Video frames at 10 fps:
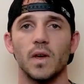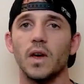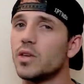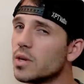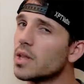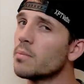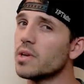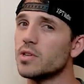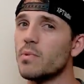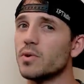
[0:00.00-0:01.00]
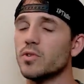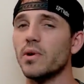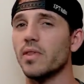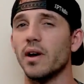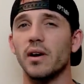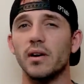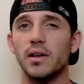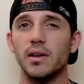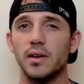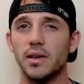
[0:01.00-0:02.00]
You can let them get you most of the way there,
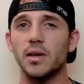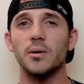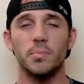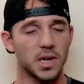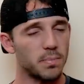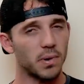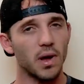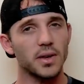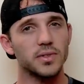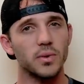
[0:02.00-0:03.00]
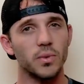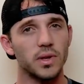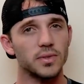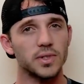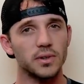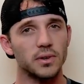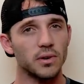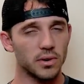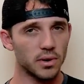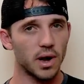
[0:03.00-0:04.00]
but keep your eyes on the wheel still
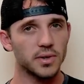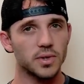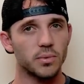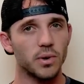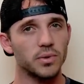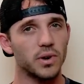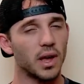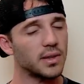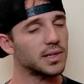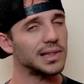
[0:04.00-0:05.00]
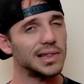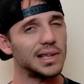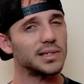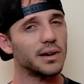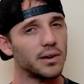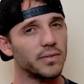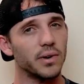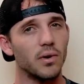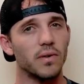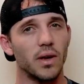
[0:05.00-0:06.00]
or your eyes on the road and your hands at least hovering
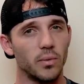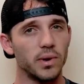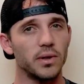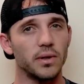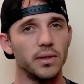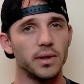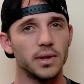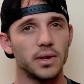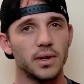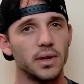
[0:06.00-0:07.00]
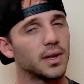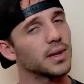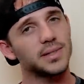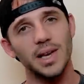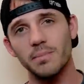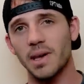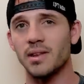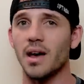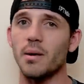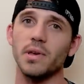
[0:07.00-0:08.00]
over that wheel because they may
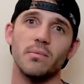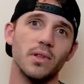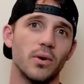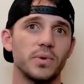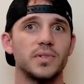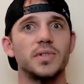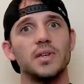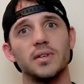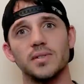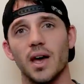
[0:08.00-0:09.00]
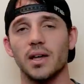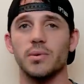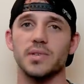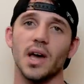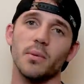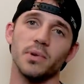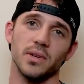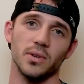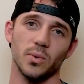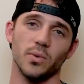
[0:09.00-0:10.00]
not be able to always see exactly what's happening
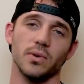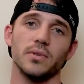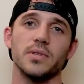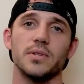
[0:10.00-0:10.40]
in your world.